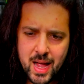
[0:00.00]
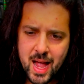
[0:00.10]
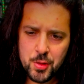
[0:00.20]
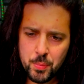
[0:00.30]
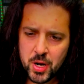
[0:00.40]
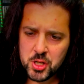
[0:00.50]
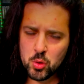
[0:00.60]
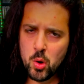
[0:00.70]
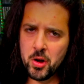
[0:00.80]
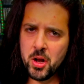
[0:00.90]
And the picture
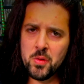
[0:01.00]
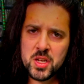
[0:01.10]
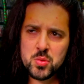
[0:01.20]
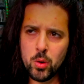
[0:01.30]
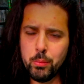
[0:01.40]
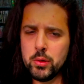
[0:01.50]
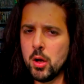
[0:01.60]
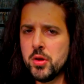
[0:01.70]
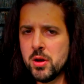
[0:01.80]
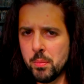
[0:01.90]
quality on this will
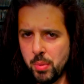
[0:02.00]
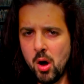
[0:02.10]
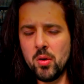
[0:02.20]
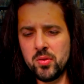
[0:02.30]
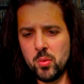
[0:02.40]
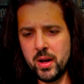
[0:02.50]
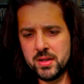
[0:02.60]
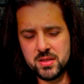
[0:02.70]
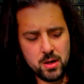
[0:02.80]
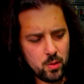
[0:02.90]
blow your balls away.
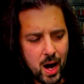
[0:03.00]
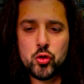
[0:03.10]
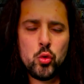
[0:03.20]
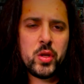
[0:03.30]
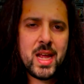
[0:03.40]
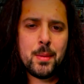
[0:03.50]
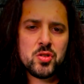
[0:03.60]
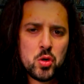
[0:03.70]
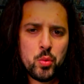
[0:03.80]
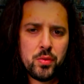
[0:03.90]
So truly am
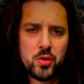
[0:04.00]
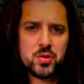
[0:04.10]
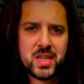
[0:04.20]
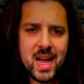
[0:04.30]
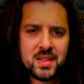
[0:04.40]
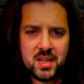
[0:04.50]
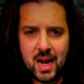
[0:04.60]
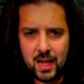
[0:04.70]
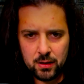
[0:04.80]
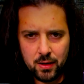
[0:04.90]
super enthusiastic.
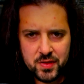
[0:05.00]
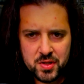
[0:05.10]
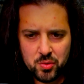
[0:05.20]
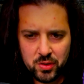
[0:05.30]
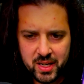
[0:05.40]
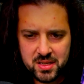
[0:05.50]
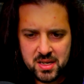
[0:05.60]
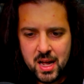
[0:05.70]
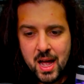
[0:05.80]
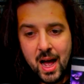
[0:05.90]
I love this release.
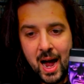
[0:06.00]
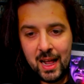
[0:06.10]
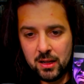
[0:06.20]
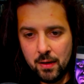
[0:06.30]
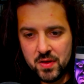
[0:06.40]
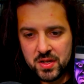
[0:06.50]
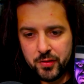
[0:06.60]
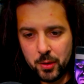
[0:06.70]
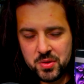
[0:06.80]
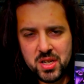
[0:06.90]
I love this
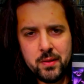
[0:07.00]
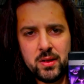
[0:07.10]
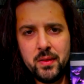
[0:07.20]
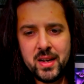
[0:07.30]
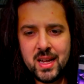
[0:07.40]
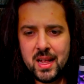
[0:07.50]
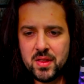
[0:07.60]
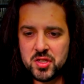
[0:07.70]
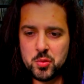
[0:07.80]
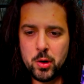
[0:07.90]
film, City of the Living Dead.
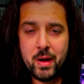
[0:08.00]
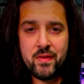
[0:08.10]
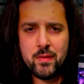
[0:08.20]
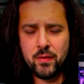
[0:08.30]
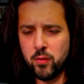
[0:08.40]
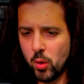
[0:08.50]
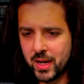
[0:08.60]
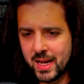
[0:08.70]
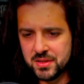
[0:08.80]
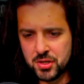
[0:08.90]
This is one of my favorite
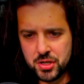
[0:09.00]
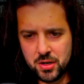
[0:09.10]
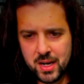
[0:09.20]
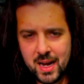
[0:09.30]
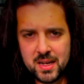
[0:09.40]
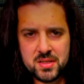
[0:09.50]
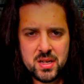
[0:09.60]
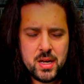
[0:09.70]
4Ks this year, guys.